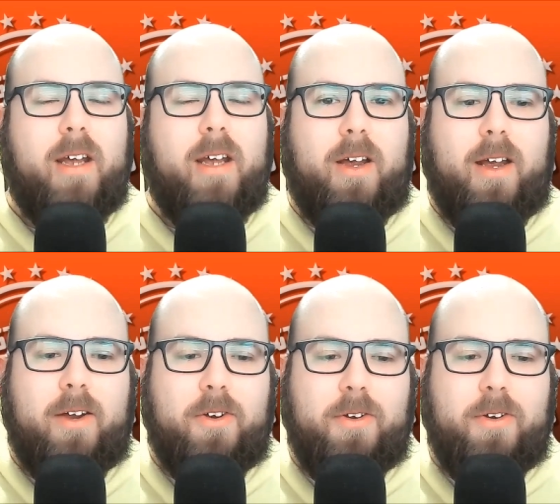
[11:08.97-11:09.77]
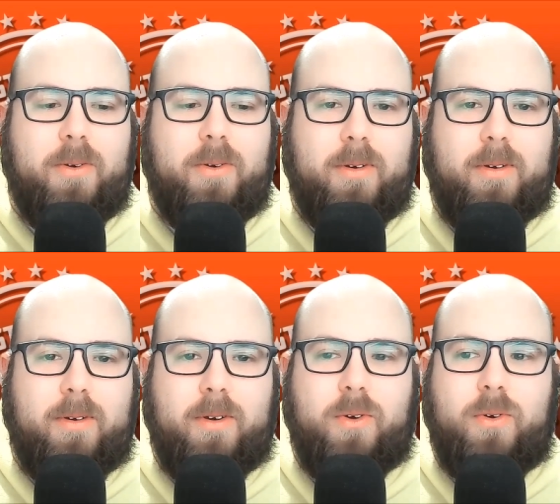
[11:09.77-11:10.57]
uh, who
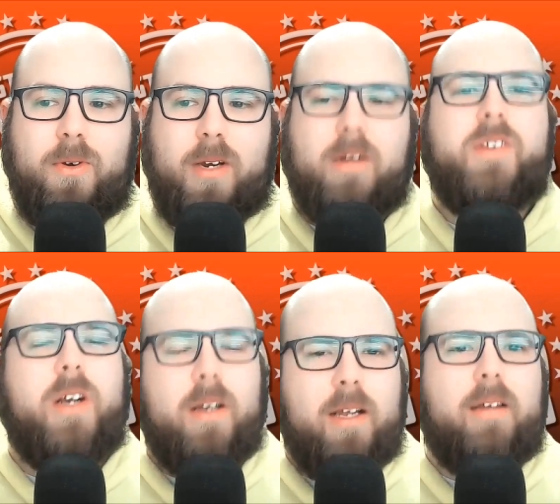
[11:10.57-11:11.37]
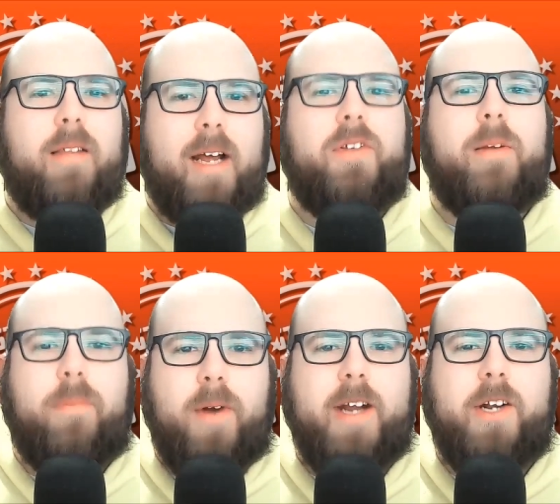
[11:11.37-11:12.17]
who certainly left an
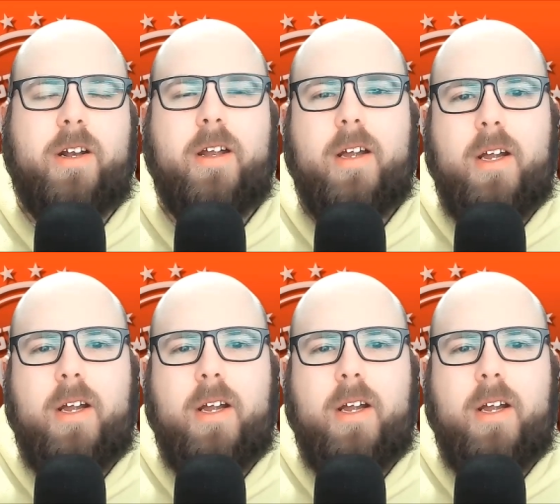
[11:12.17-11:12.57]
impression